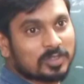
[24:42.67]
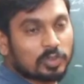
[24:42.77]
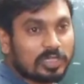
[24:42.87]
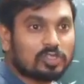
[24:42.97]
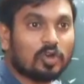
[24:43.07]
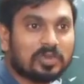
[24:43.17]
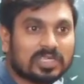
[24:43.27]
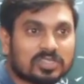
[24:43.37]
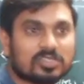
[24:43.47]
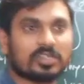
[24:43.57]
So
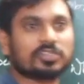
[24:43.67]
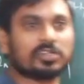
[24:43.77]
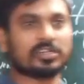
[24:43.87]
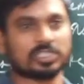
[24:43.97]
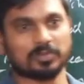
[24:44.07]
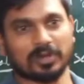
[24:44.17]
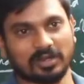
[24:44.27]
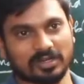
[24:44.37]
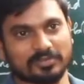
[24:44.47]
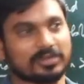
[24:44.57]
atomic structure is
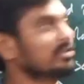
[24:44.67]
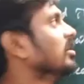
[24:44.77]
blurred. Even